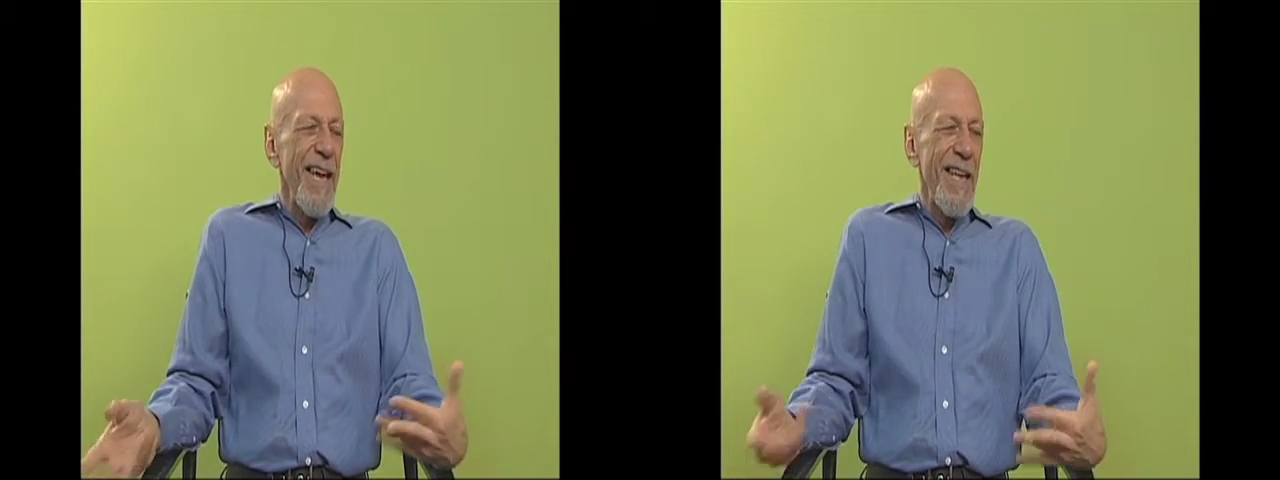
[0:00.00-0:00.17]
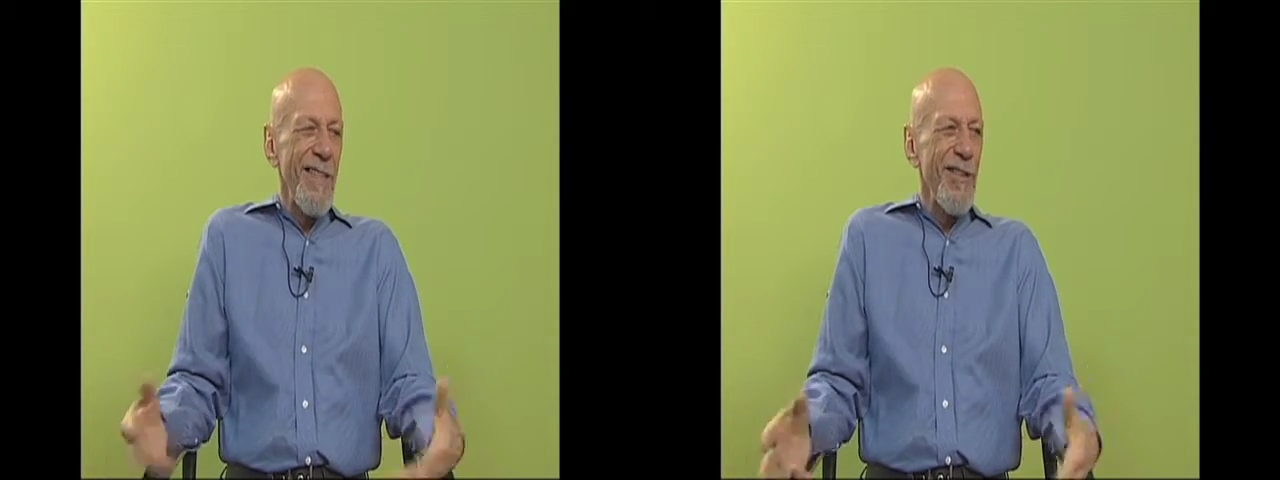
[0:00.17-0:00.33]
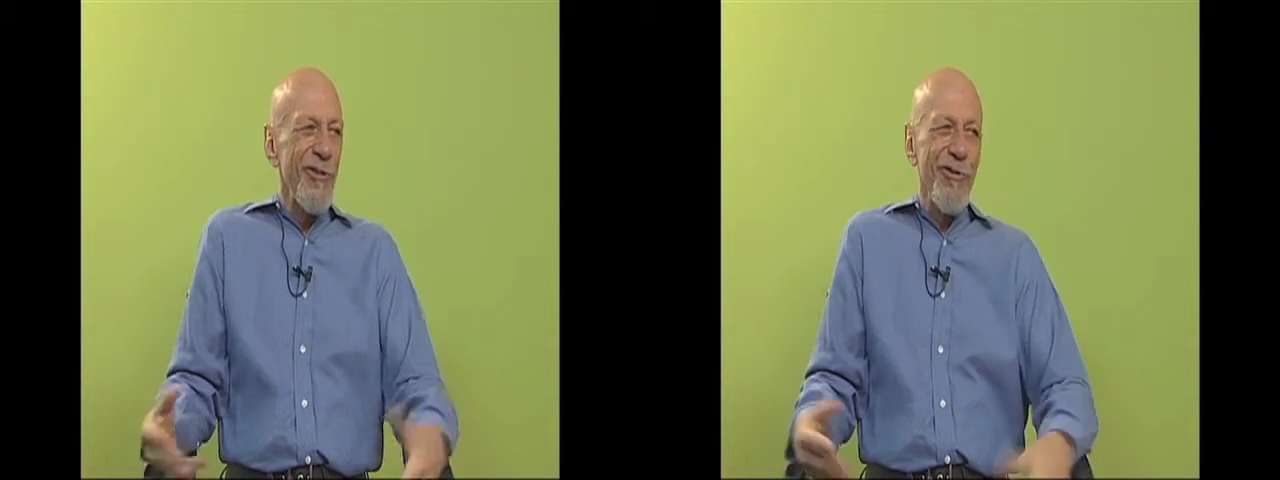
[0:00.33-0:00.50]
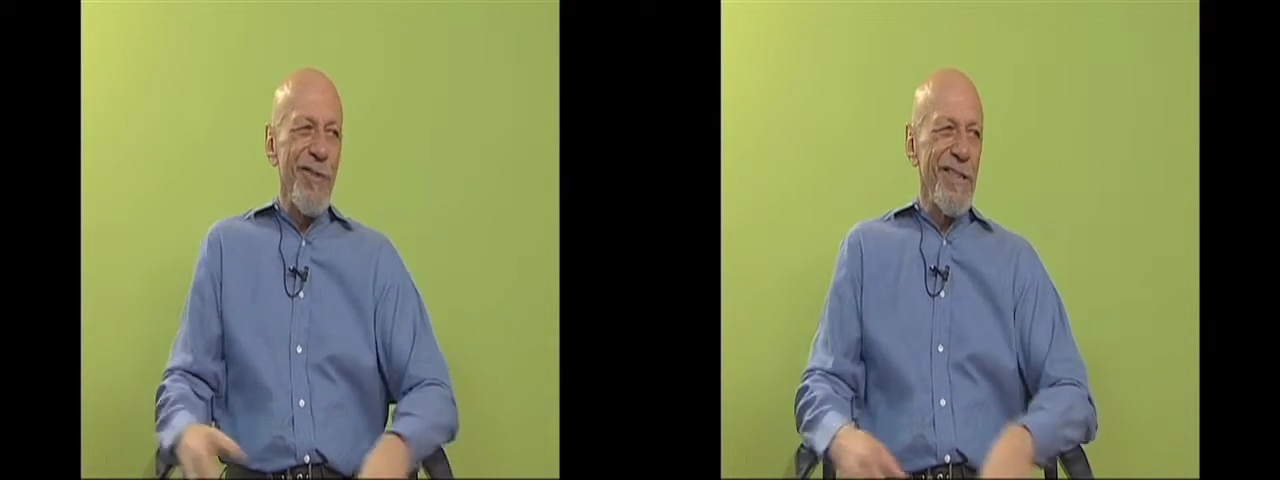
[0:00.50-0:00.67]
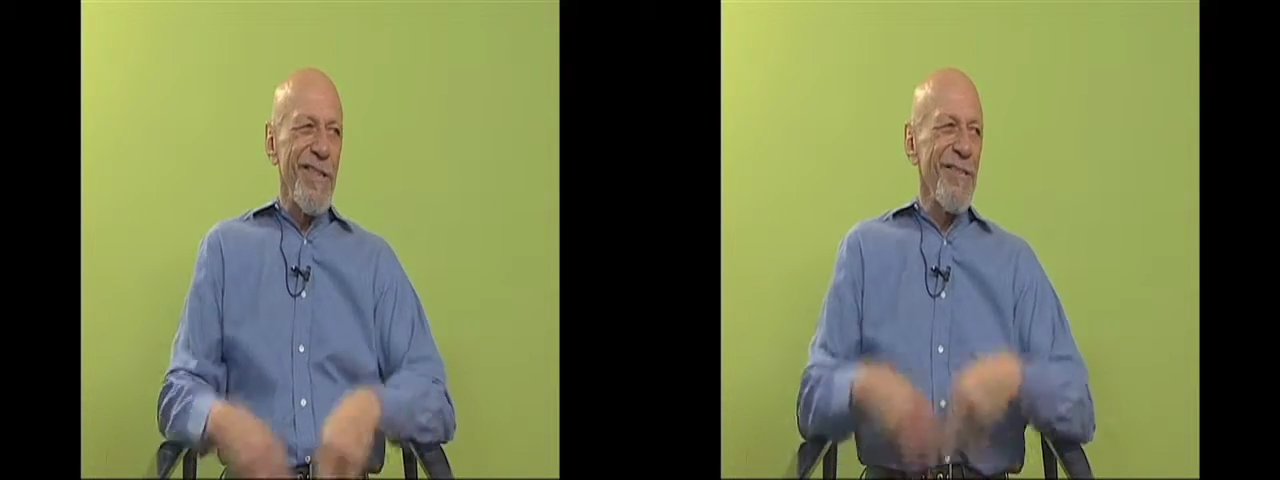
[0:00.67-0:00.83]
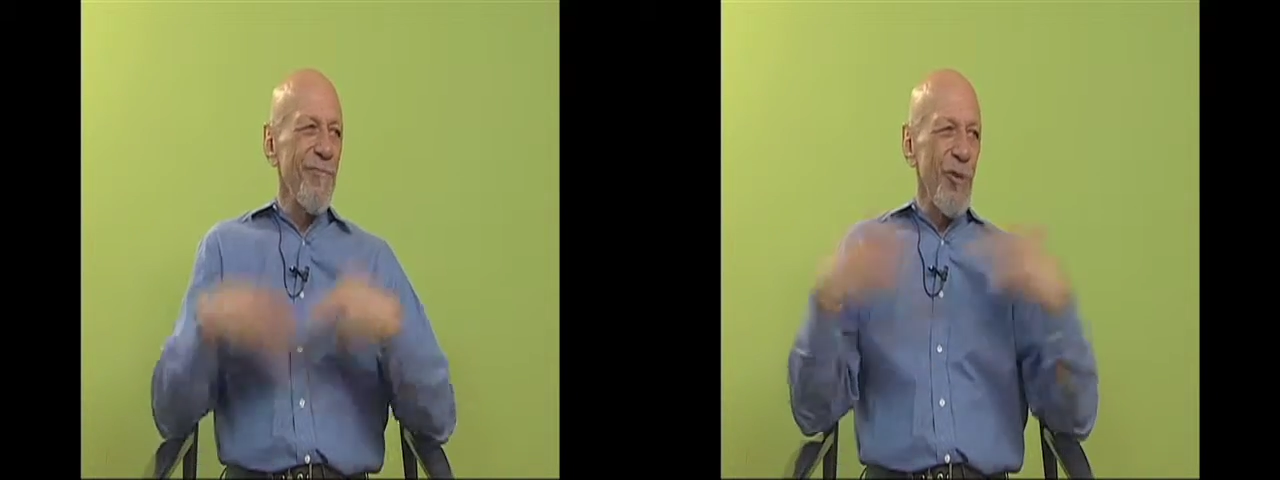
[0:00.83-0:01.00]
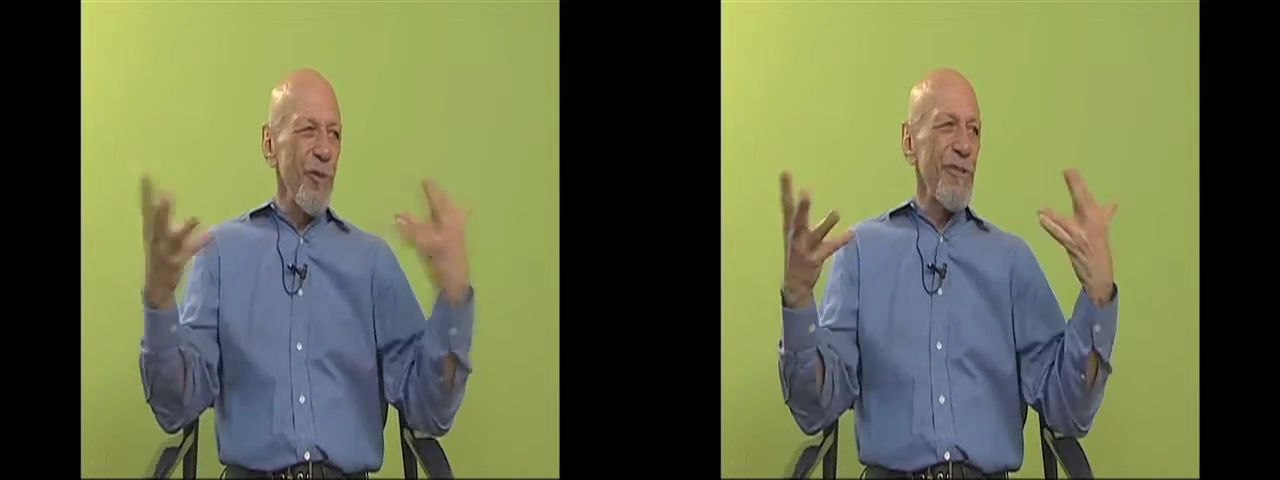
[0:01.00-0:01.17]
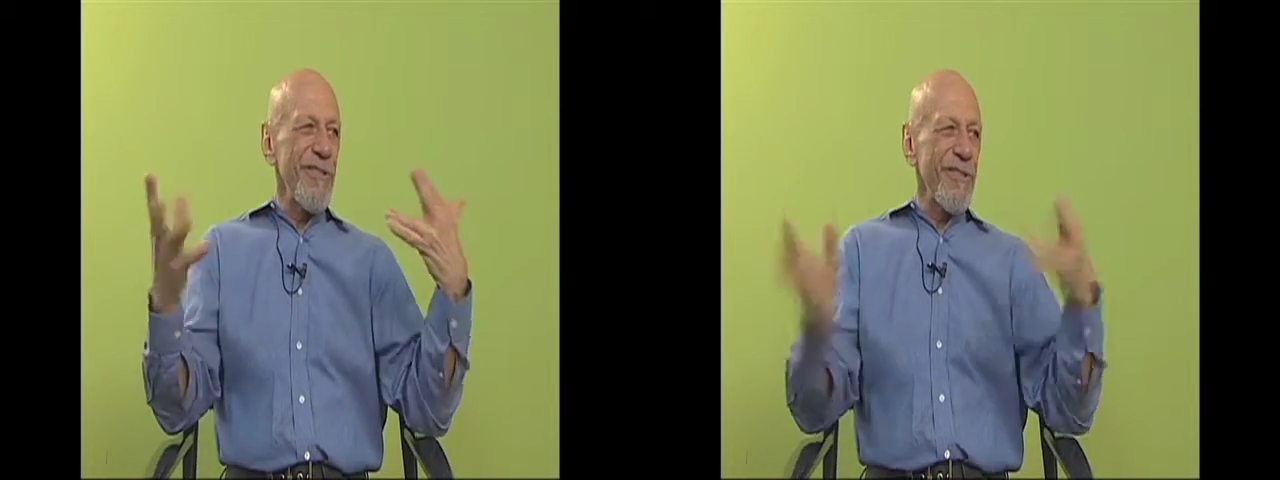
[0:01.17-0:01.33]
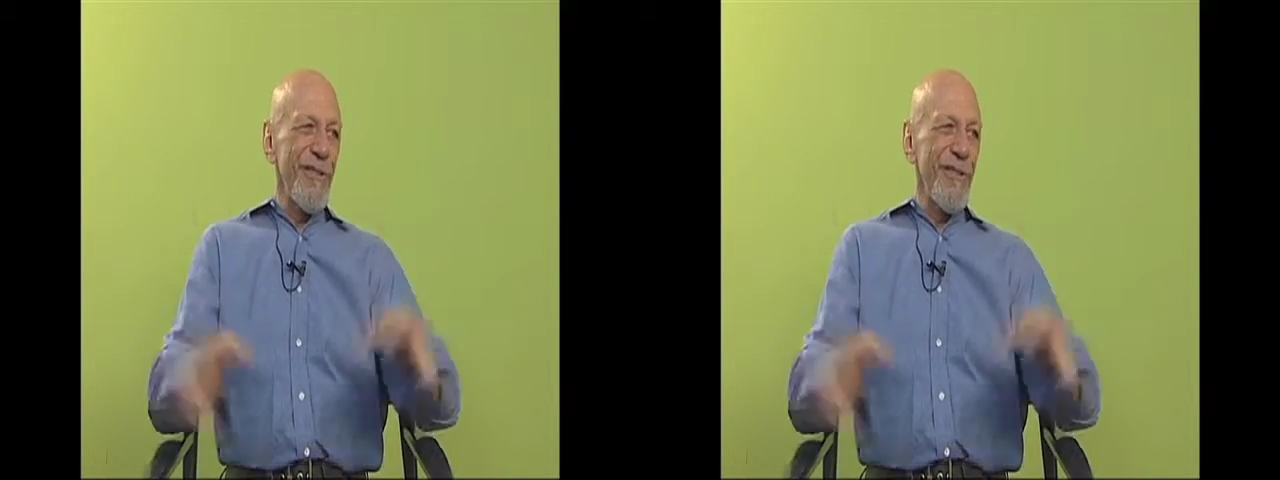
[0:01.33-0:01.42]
and then she did Rose's